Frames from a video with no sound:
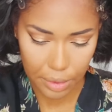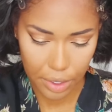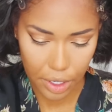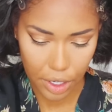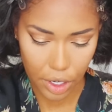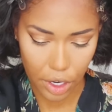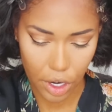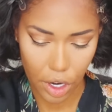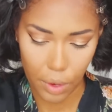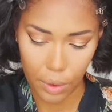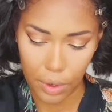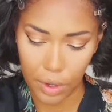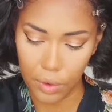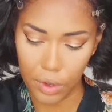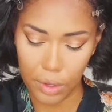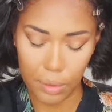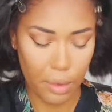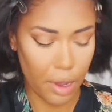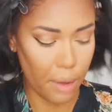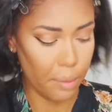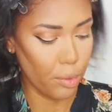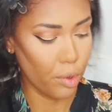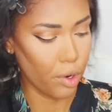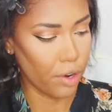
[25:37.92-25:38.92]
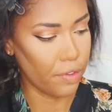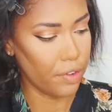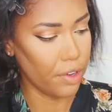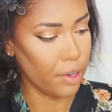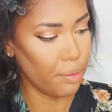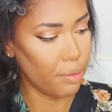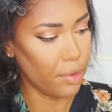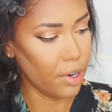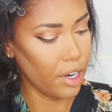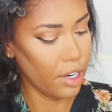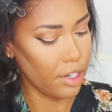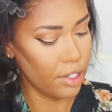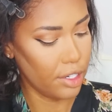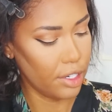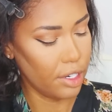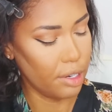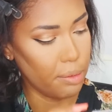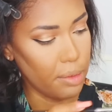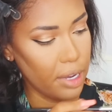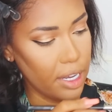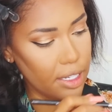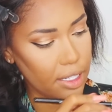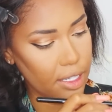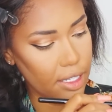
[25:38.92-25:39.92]
I'm gonna go in with my Morphe brush
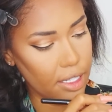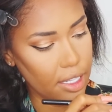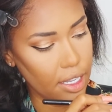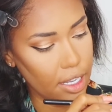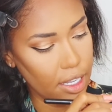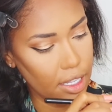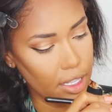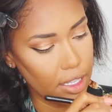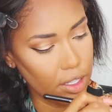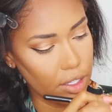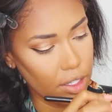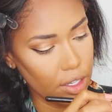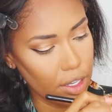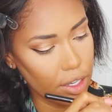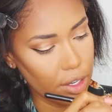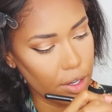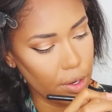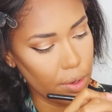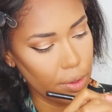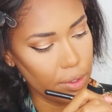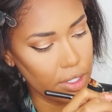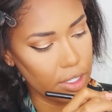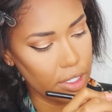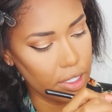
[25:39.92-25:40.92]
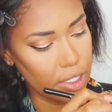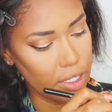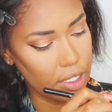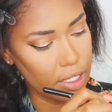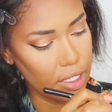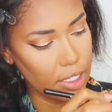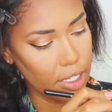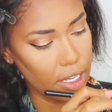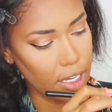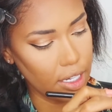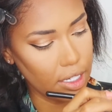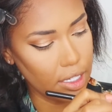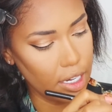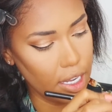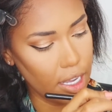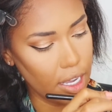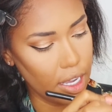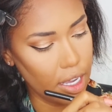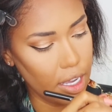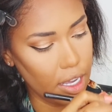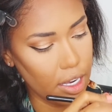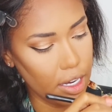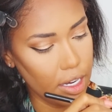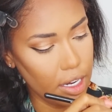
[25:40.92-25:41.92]
and and go to the Stay
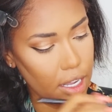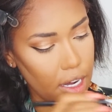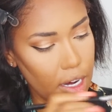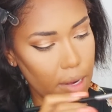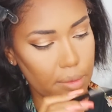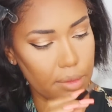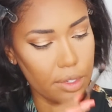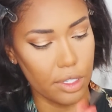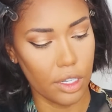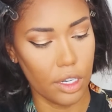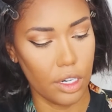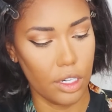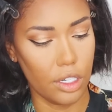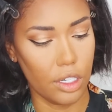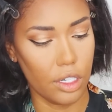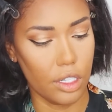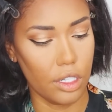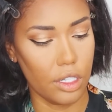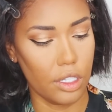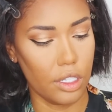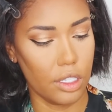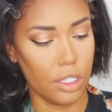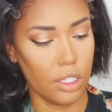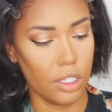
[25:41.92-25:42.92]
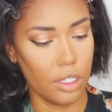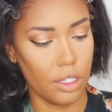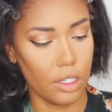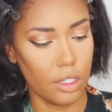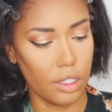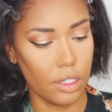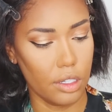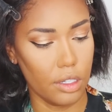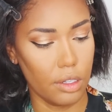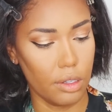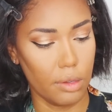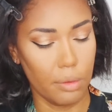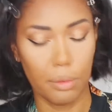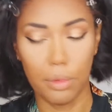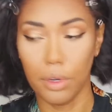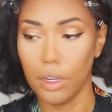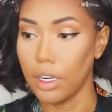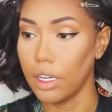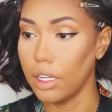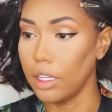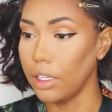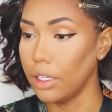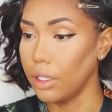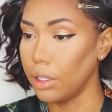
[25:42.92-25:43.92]
Tan, and I'm just gonna just
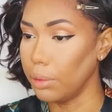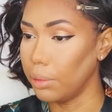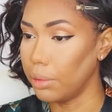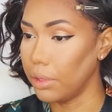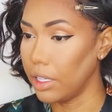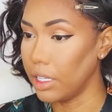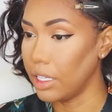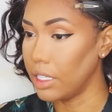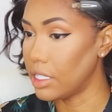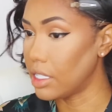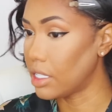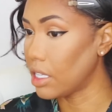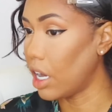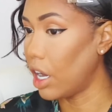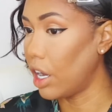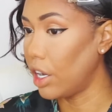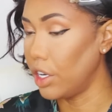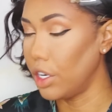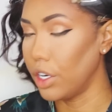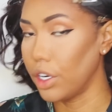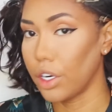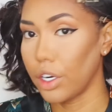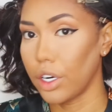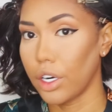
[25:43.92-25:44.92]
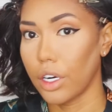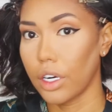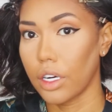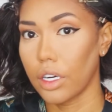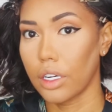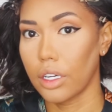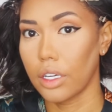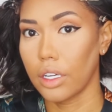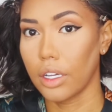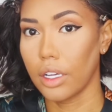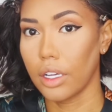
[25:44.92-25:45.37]
put a little bit of this under.